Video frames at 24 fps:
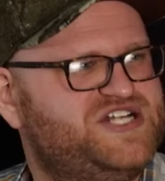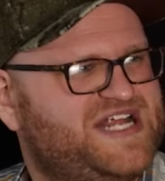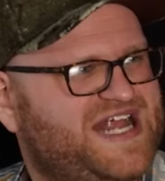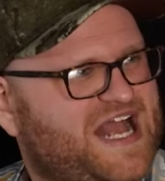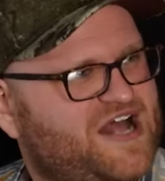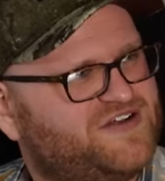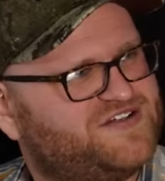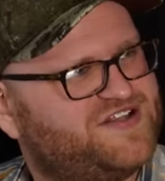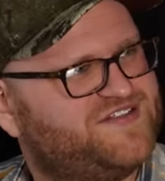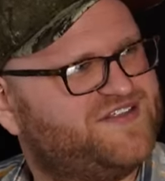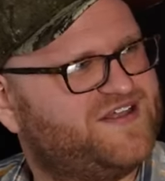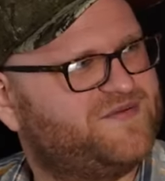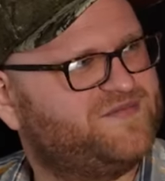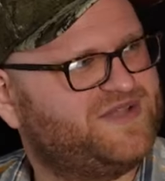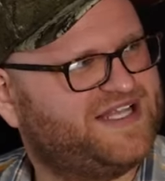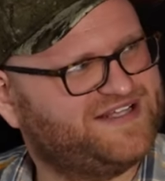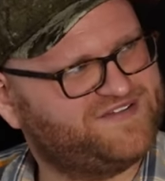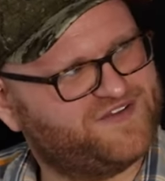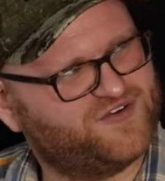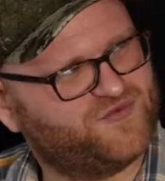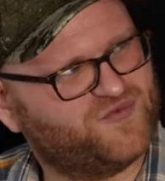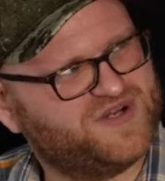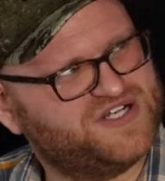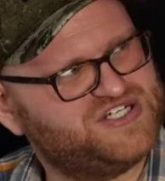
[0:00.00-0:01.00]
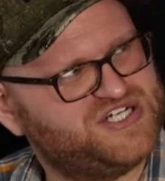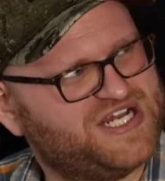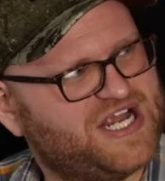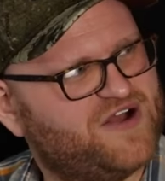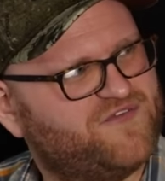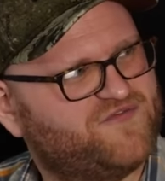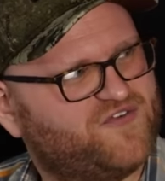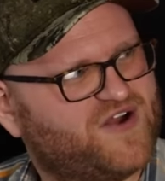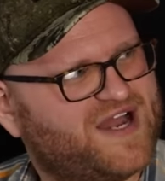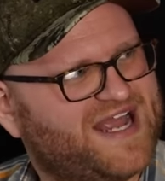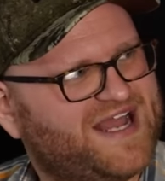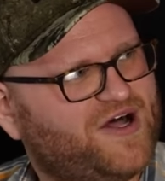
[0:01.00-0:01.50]
reaching out to them, like they're
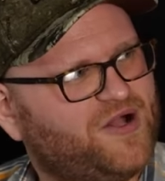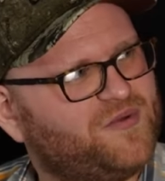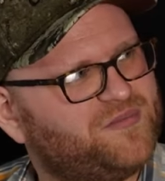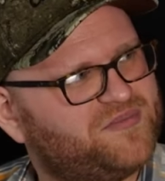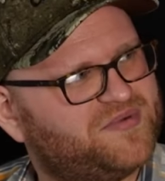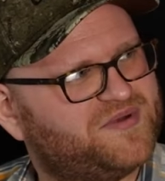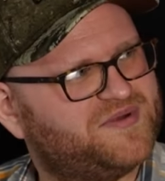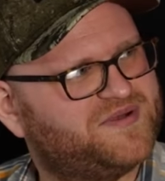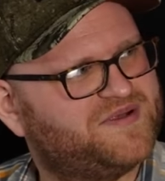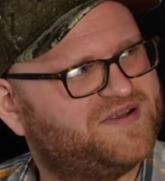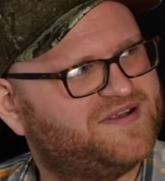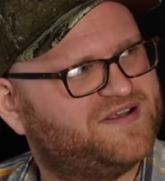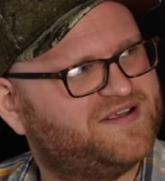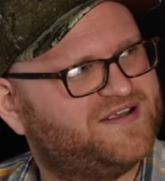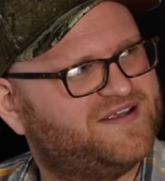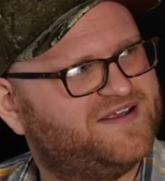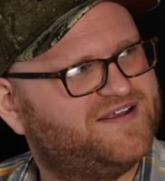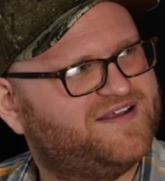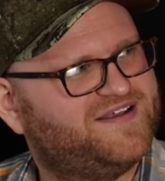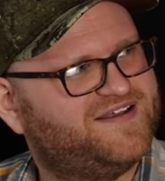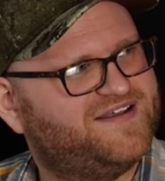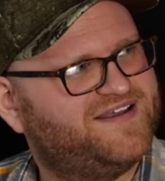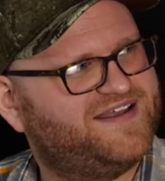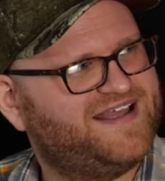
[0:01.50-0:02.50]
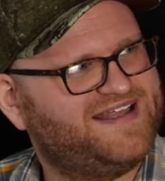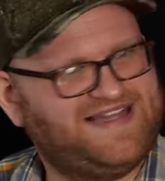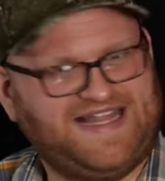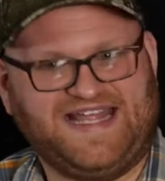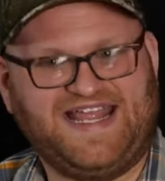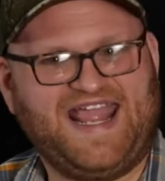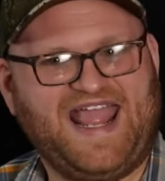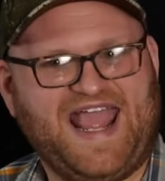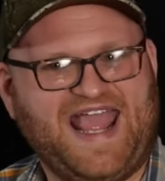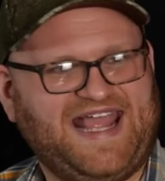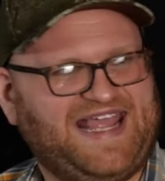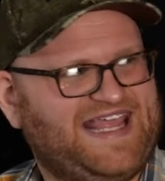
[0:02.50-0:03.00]
reaching out for help. Yeah.
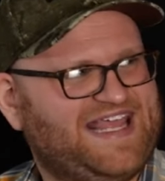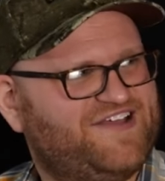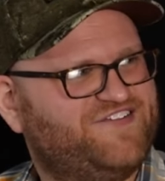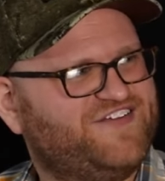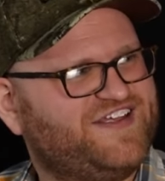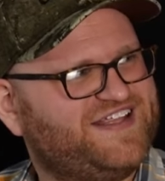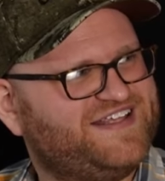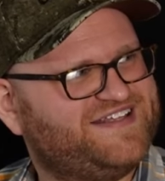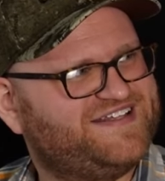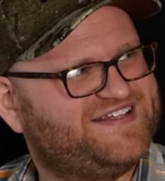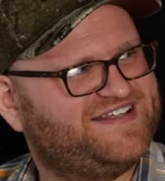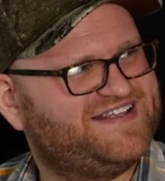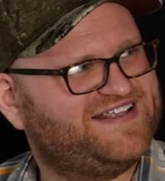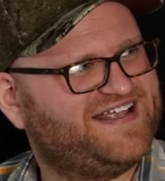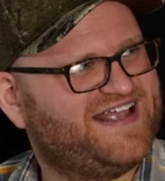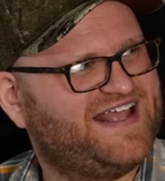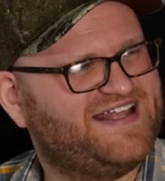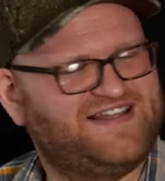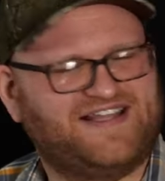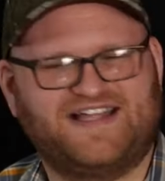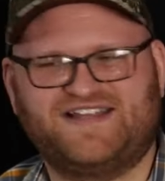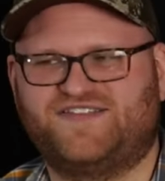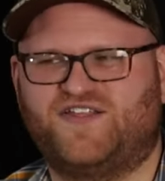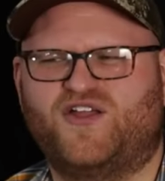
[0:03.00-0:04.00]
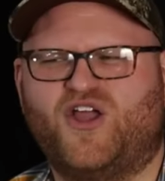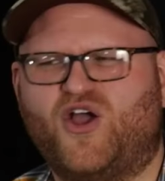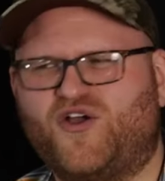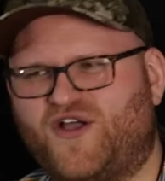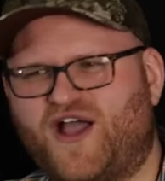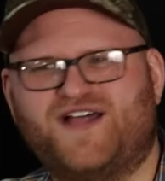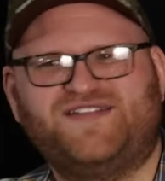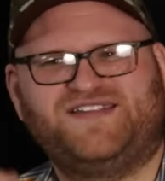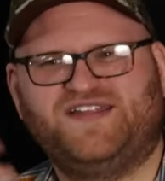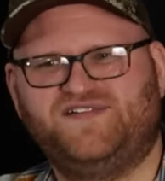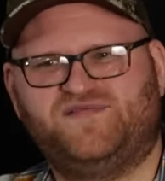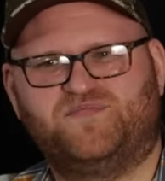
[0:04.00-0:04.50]
And they can't give it. And, like,
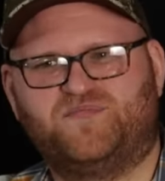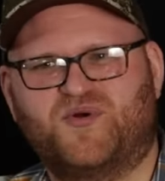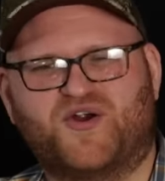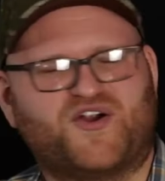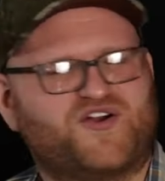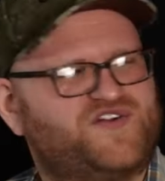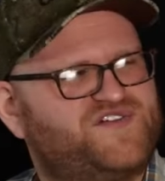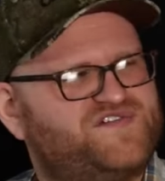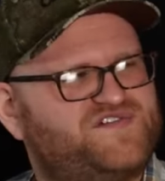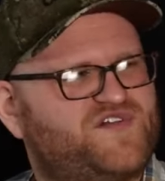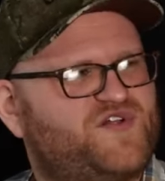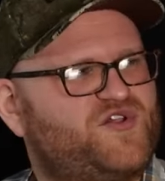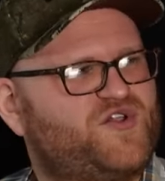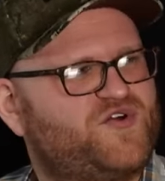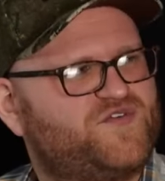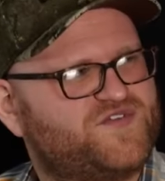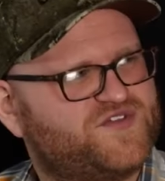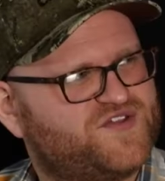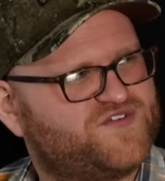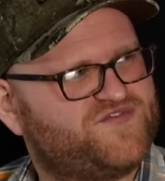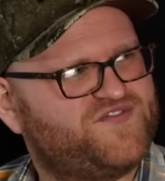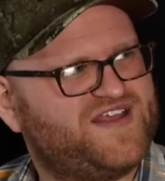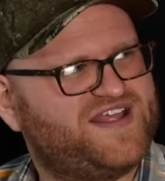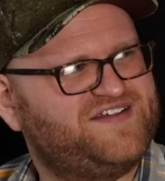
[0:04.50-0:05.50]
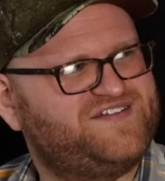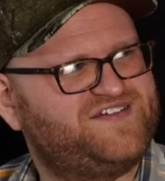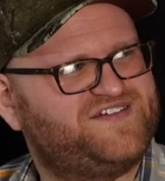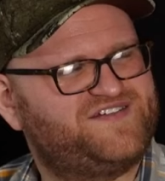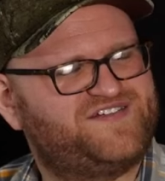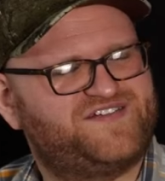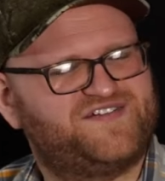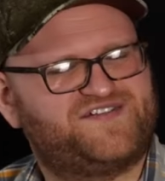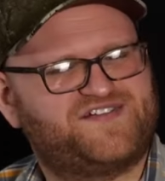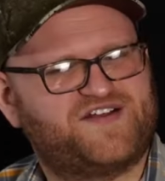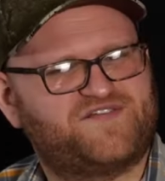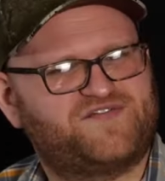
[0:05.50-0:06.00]
they got these burns all over their
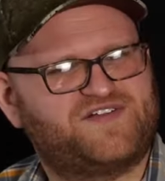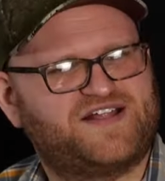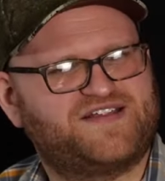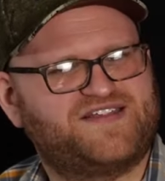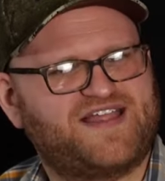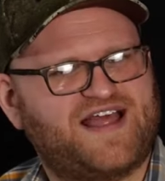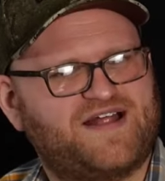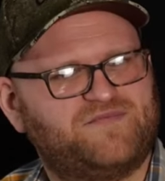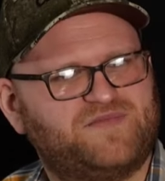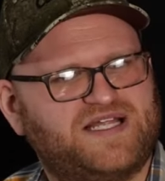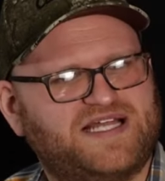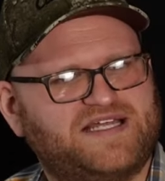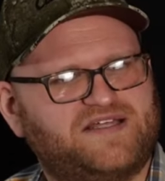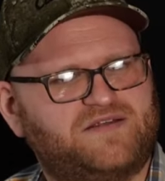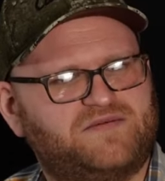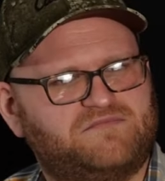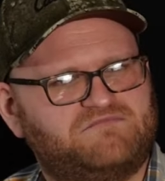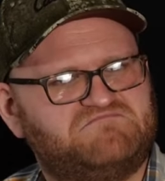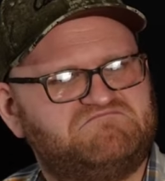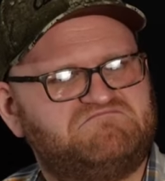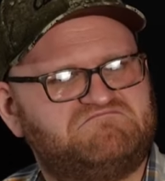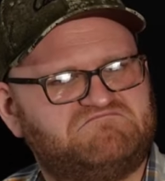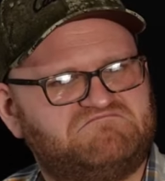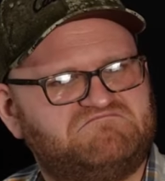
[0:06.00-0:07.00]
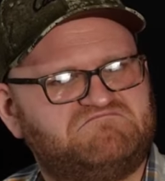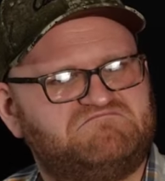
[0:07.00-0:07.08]
faces and stuff like that. I'm like,